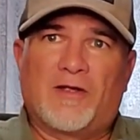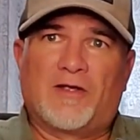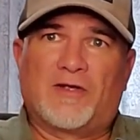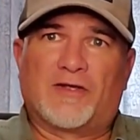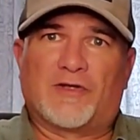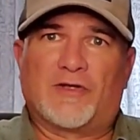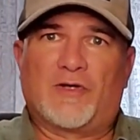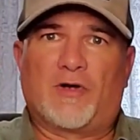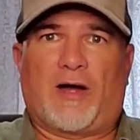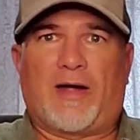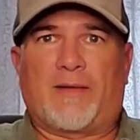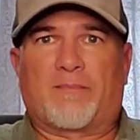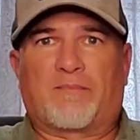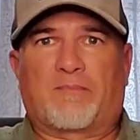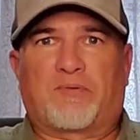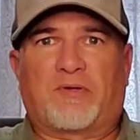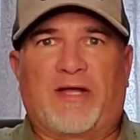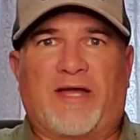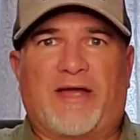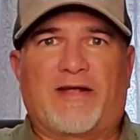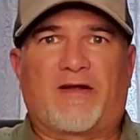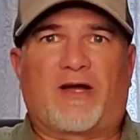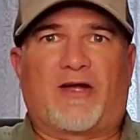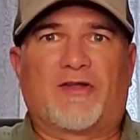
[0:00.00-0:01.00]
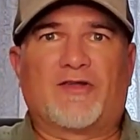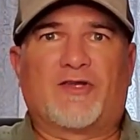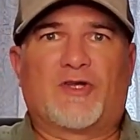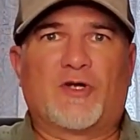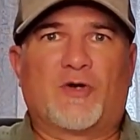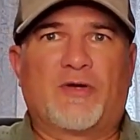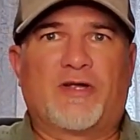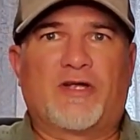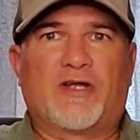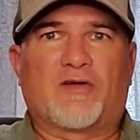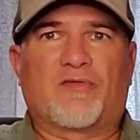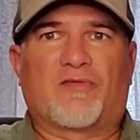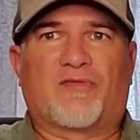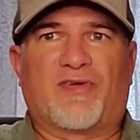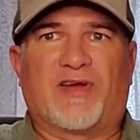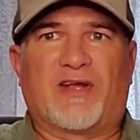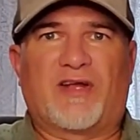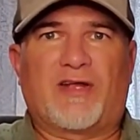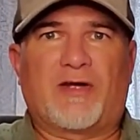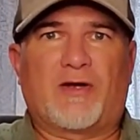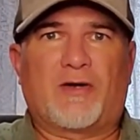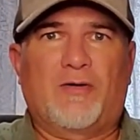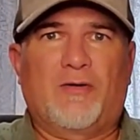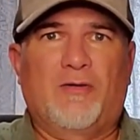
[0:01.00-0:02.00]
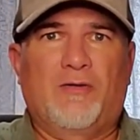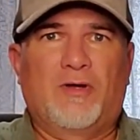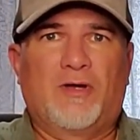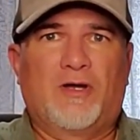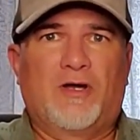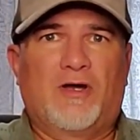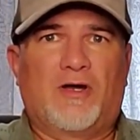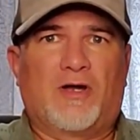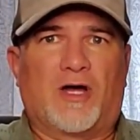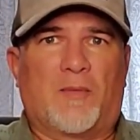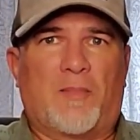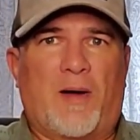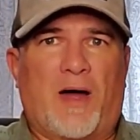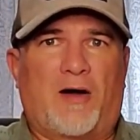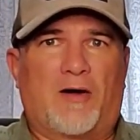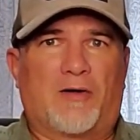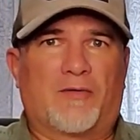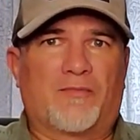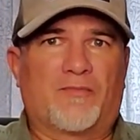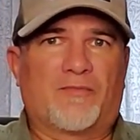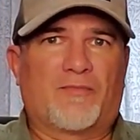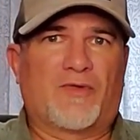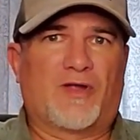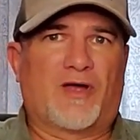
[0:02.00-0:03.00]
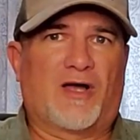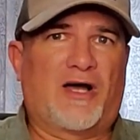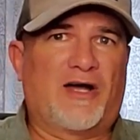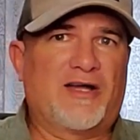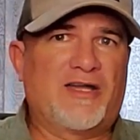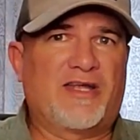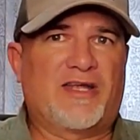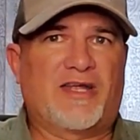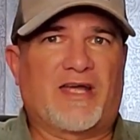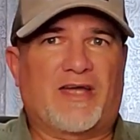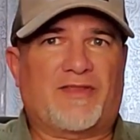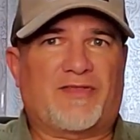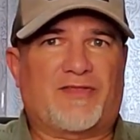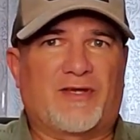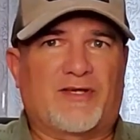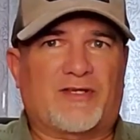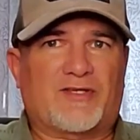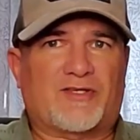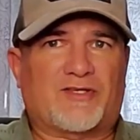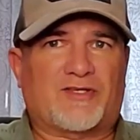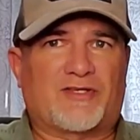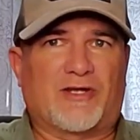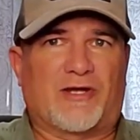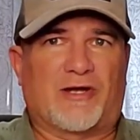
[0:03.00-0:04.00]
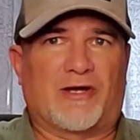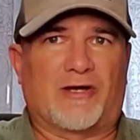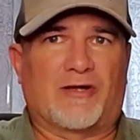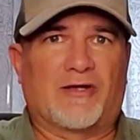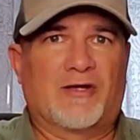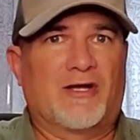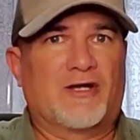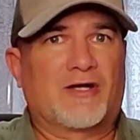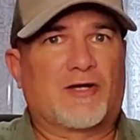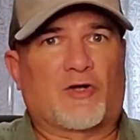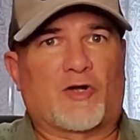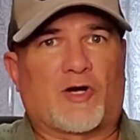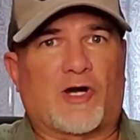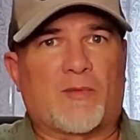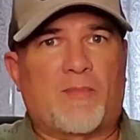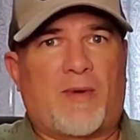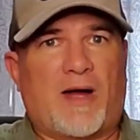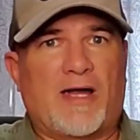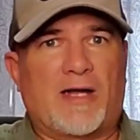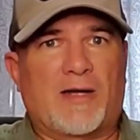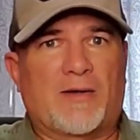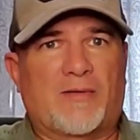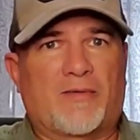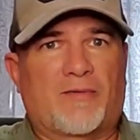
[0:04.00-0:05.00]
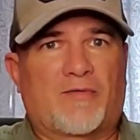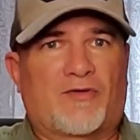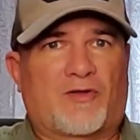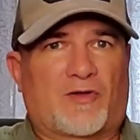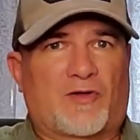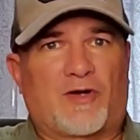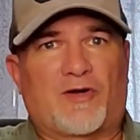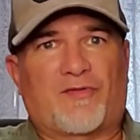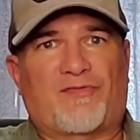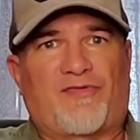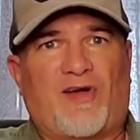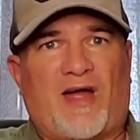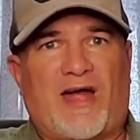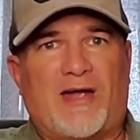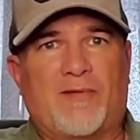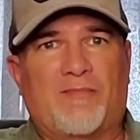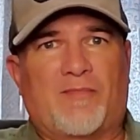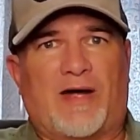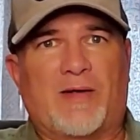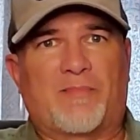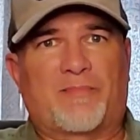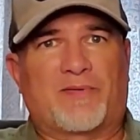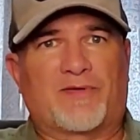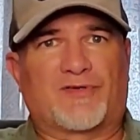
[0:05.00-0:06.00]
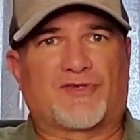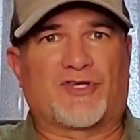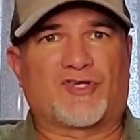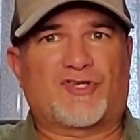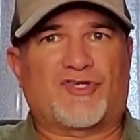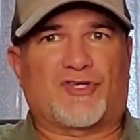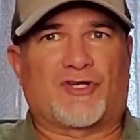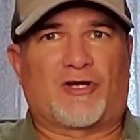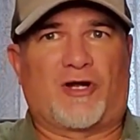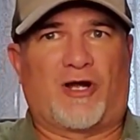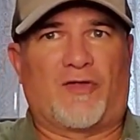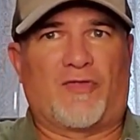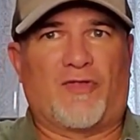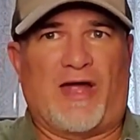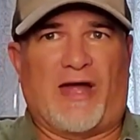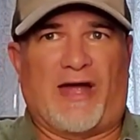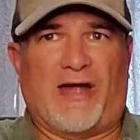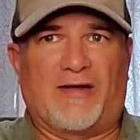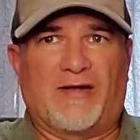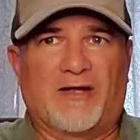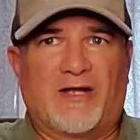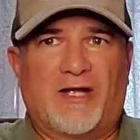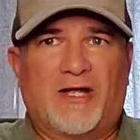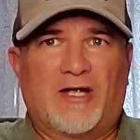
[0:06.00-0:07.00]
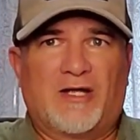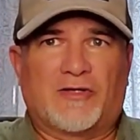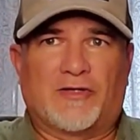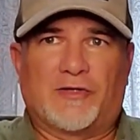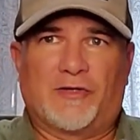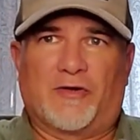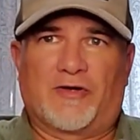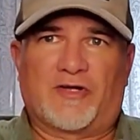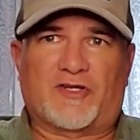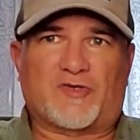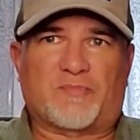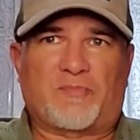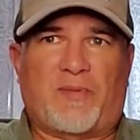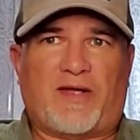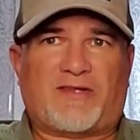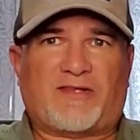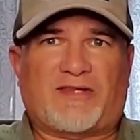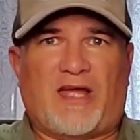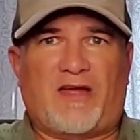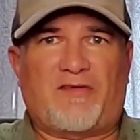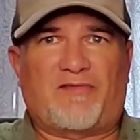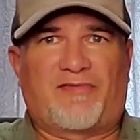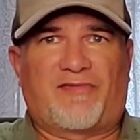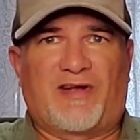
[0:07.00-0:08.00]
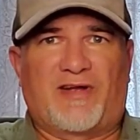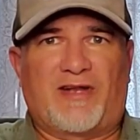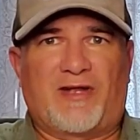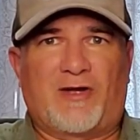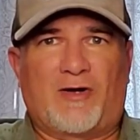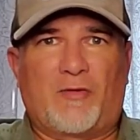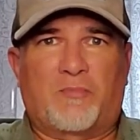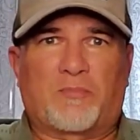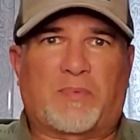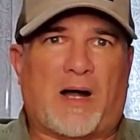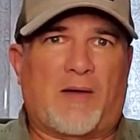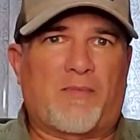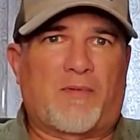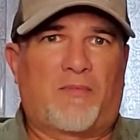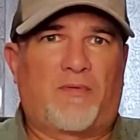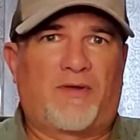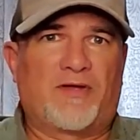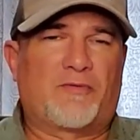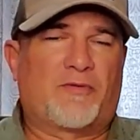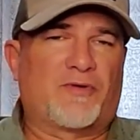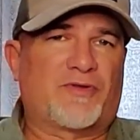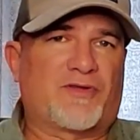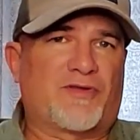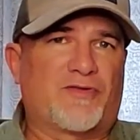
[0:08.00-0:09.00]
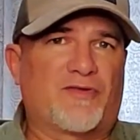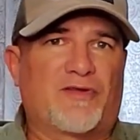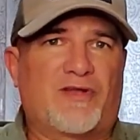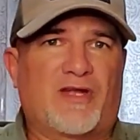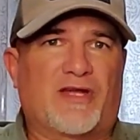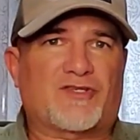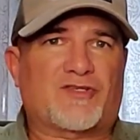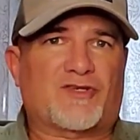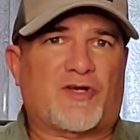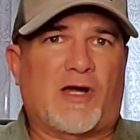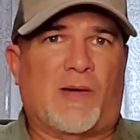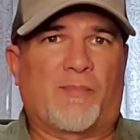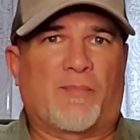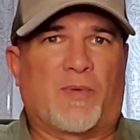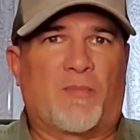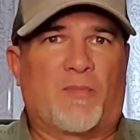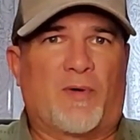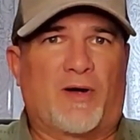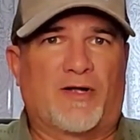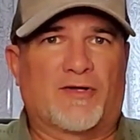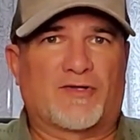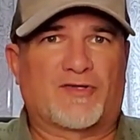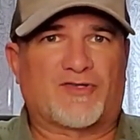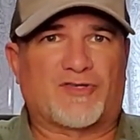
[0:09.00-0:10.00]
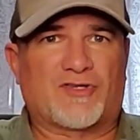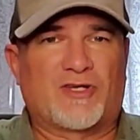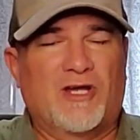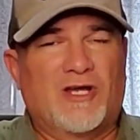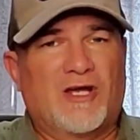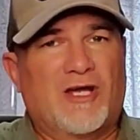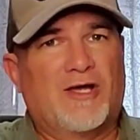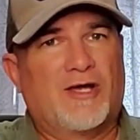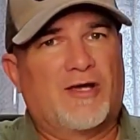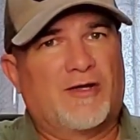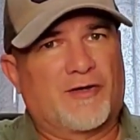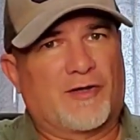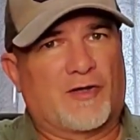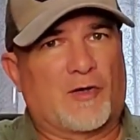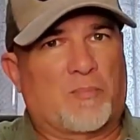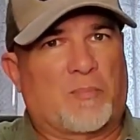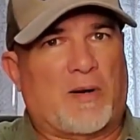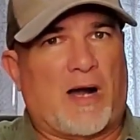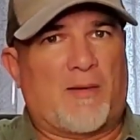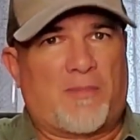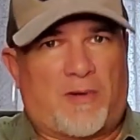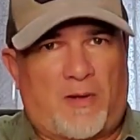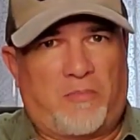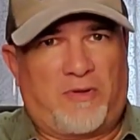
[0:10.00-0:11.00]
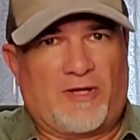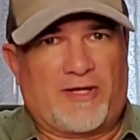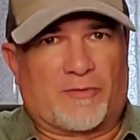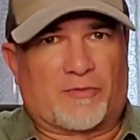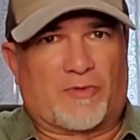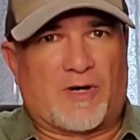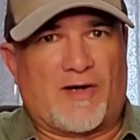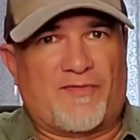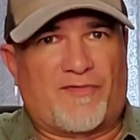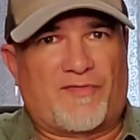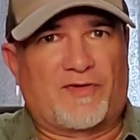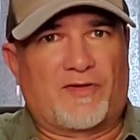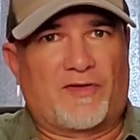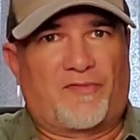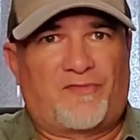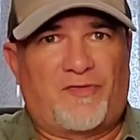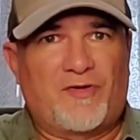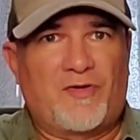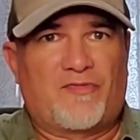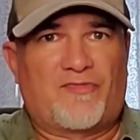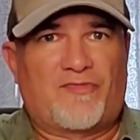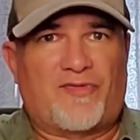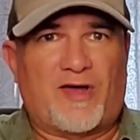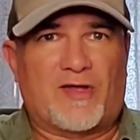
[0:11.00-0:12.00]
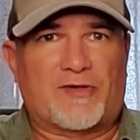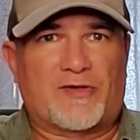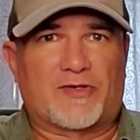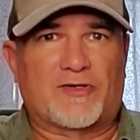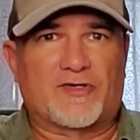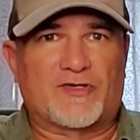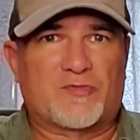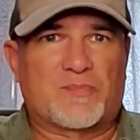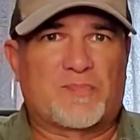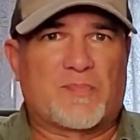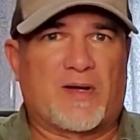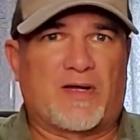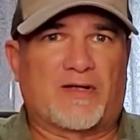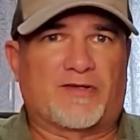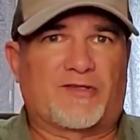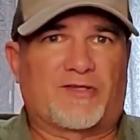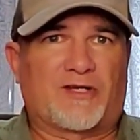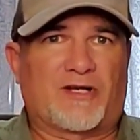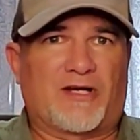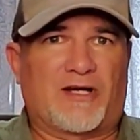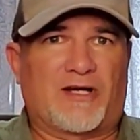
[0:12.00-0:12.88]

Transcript: I plan on doing a video about hunting ethics to clarify my position on that. And expect that video probably within the next couple months. It'll probably ruffle a few feathers, but